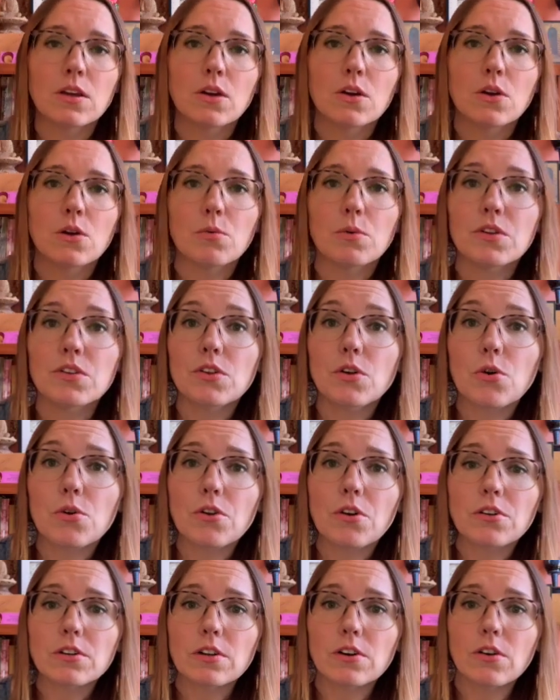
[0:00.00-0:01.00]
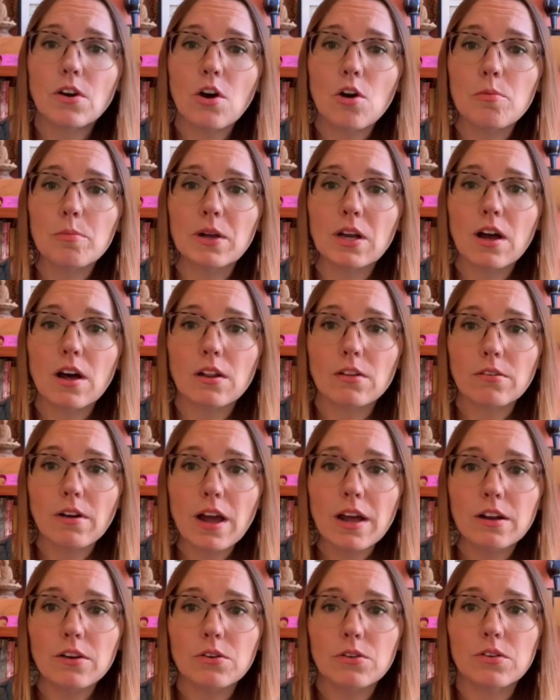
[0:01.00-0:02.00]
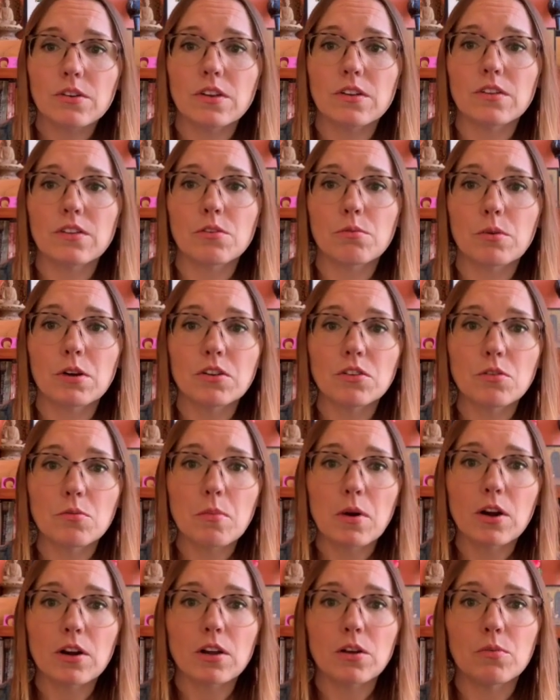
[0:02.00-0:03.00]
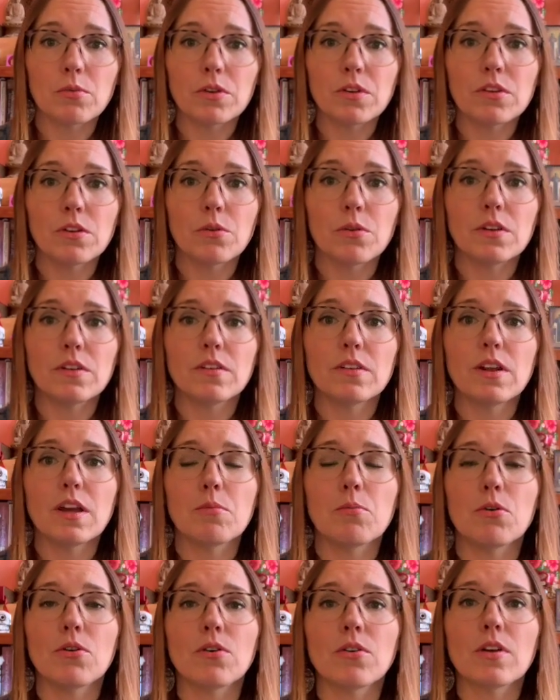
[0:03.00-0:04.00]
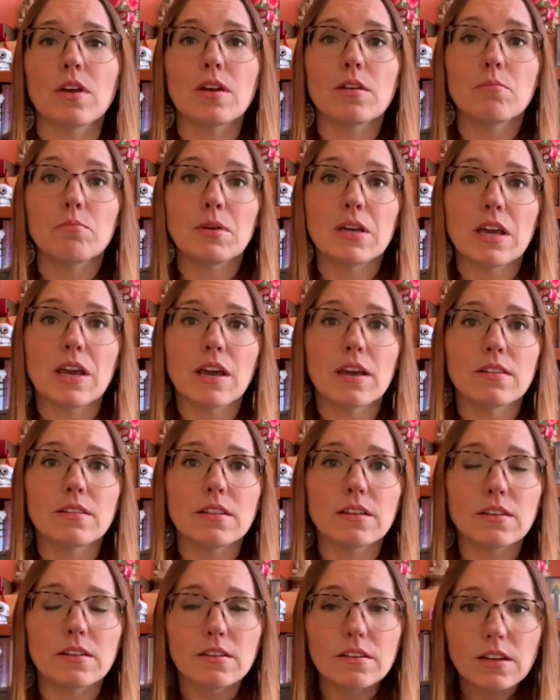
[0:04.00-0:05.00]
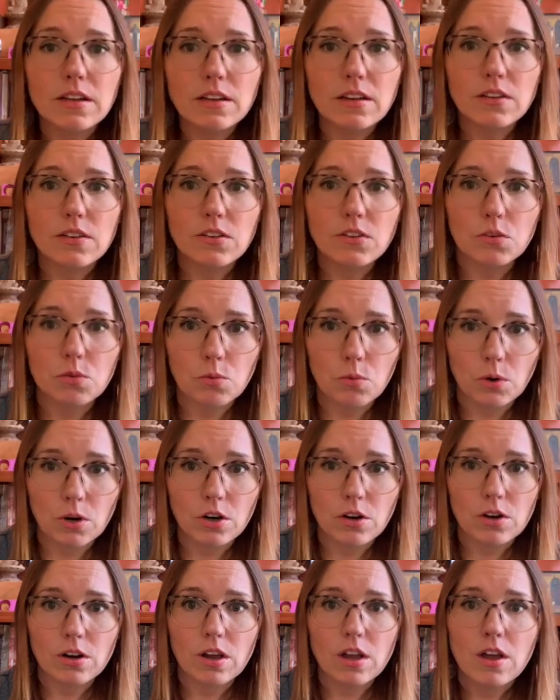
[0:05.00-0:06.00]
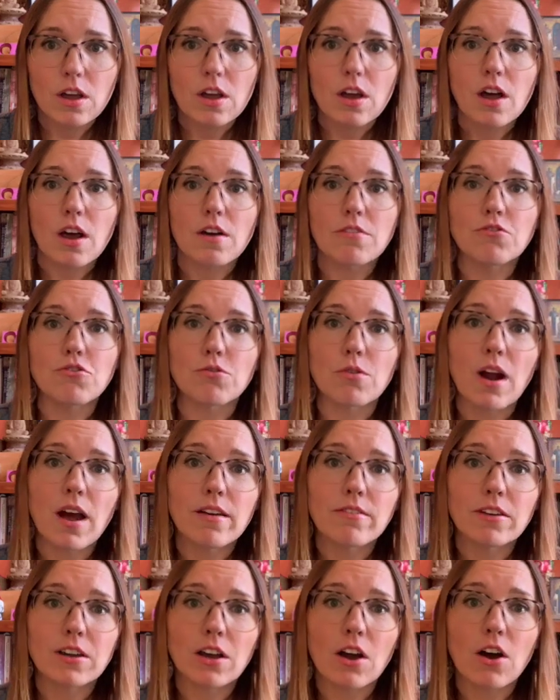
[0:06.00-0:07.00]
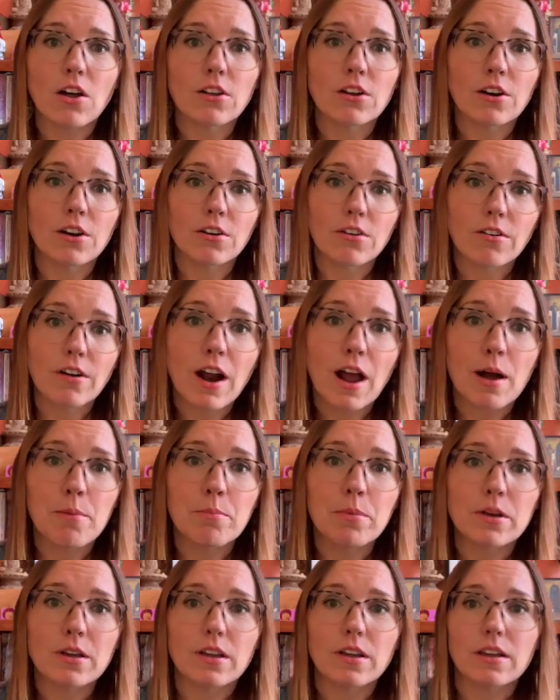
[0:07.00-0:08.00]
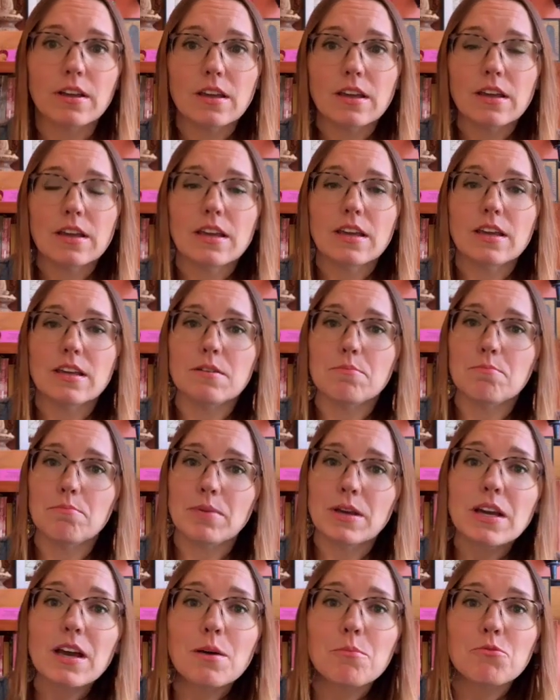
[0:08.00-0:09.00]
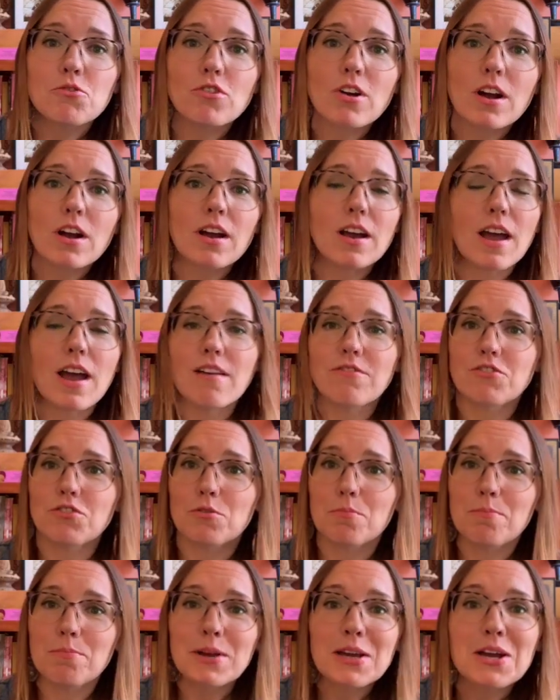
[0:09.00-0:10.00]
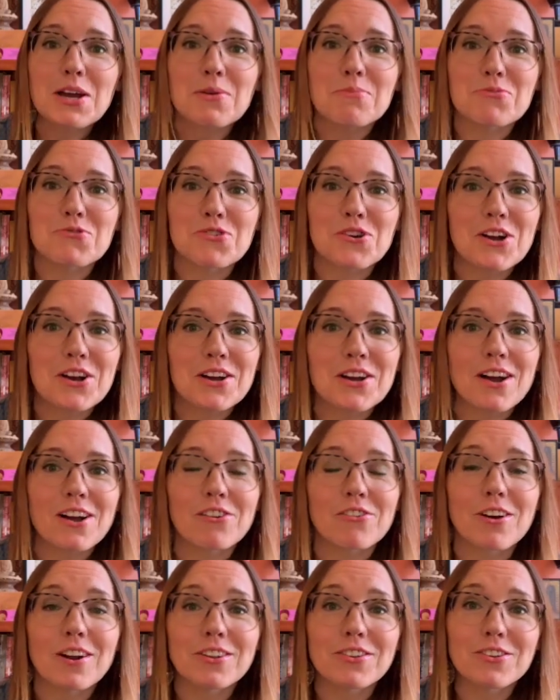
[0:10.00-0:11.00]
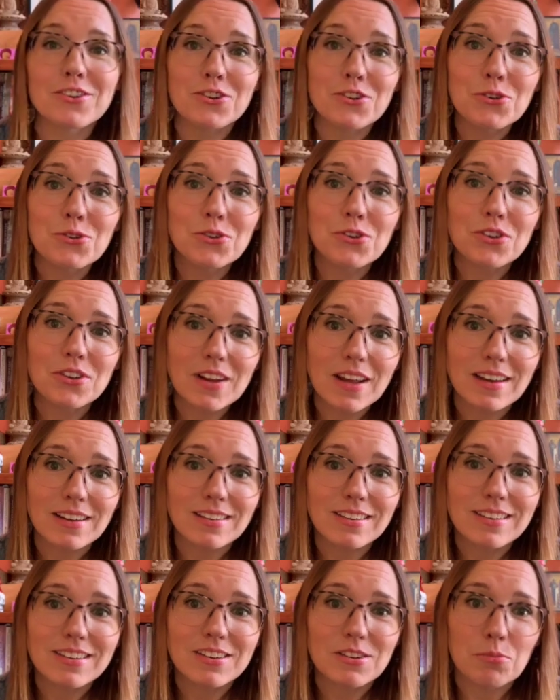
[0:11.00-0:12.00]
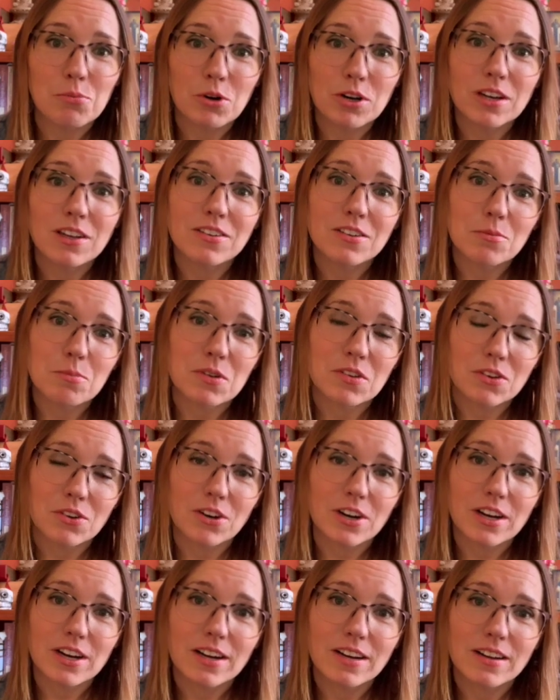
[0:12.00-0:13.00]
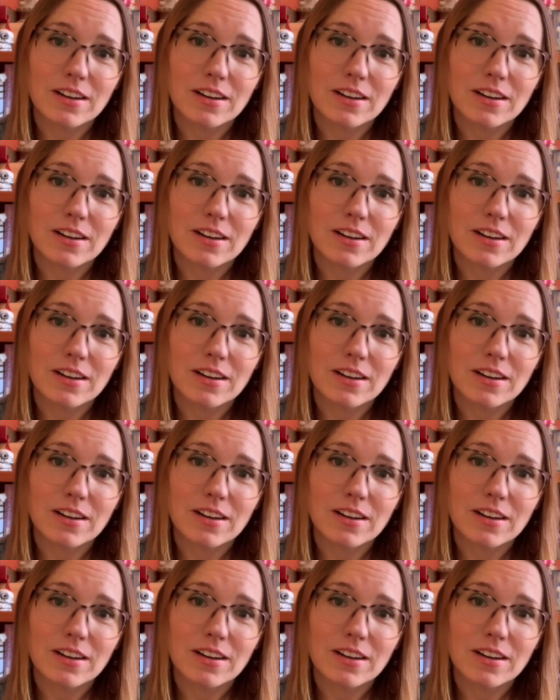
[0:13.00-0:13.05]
We sold our little home in Colorado since the rental market was so unstable, and began the tedious work of driving all our crap in pickup truck after pickup truck across 2 states to bring it to Missouri.